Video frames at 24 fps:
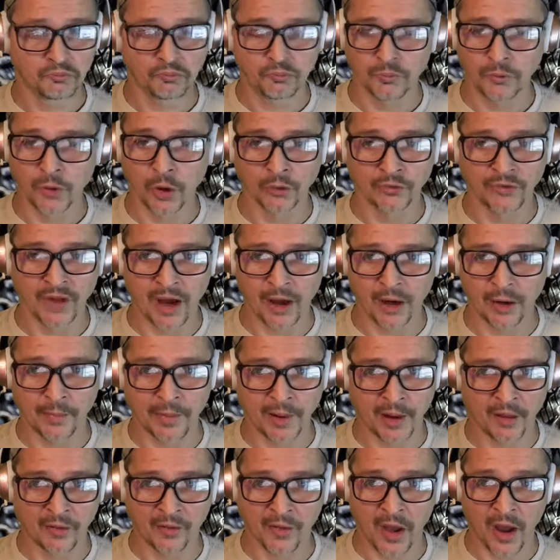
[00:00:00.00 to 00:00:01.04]
No doubt
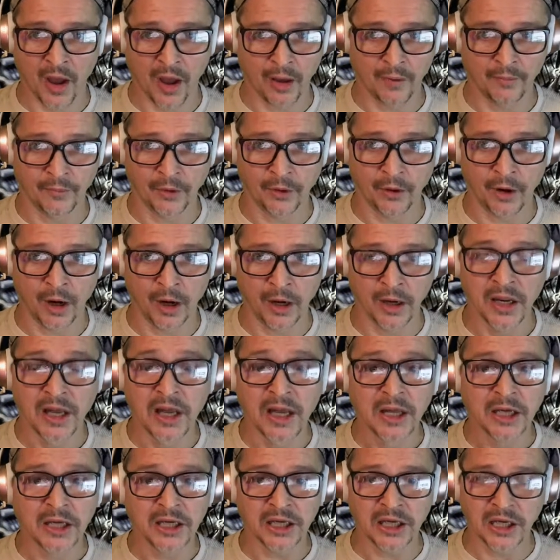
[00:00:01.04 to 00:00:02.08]
about that. All right.
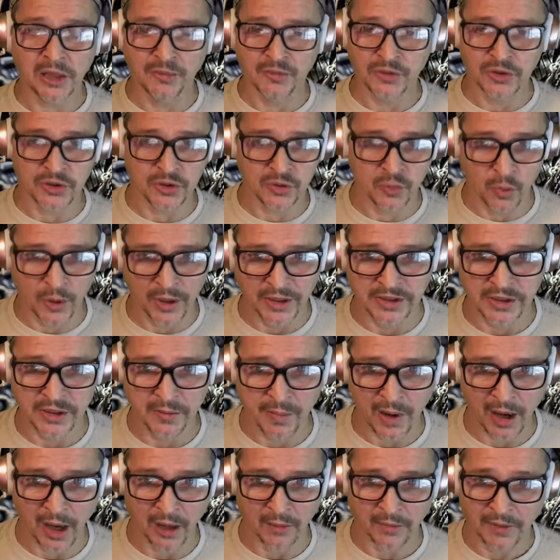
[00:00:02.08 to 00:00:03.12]
Keeps his wits
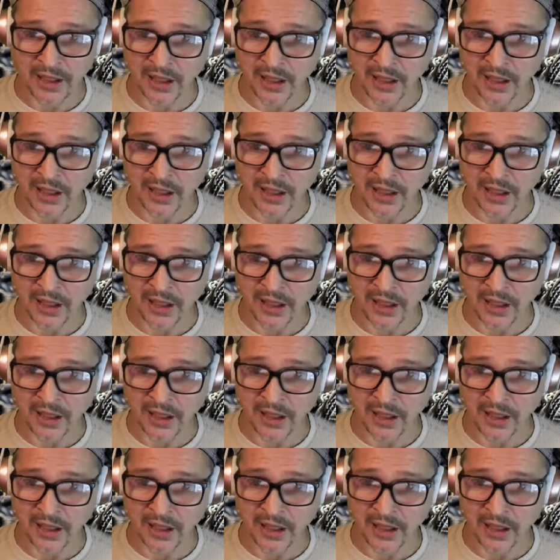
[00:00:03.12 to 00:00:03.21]
about him.